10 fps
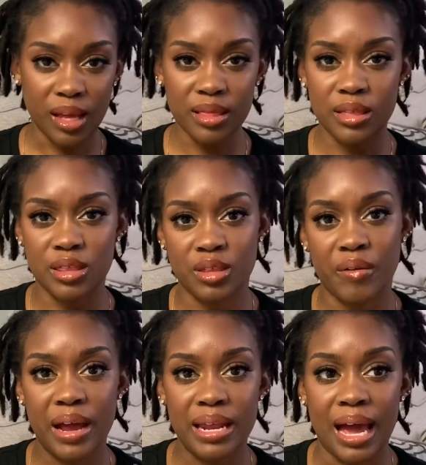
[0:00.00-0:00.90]
the
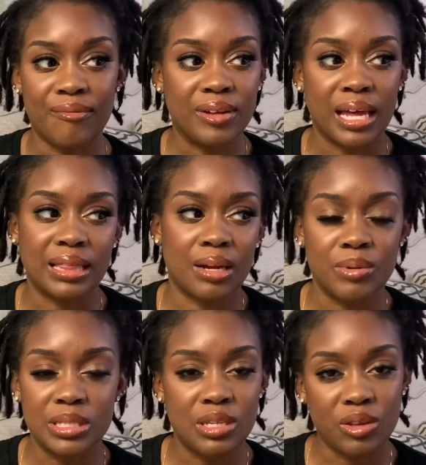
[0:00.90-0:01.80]
thread, I felt like there
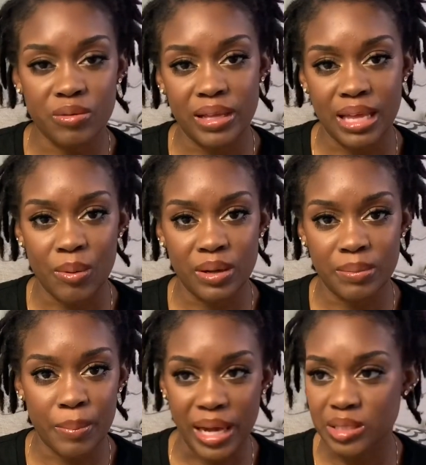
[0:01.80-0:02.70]
was no thread that would
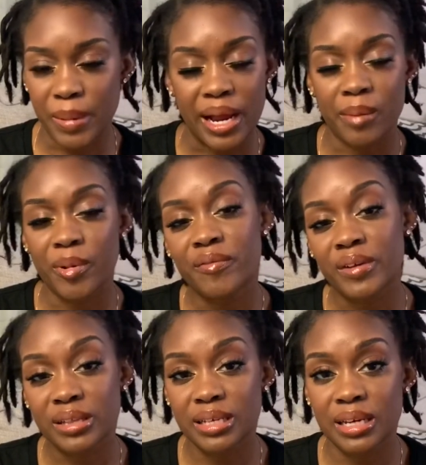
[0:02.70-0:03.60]
match my hair
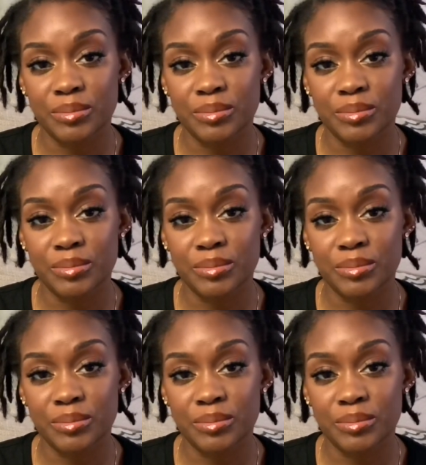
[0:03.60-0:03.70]
perfectly.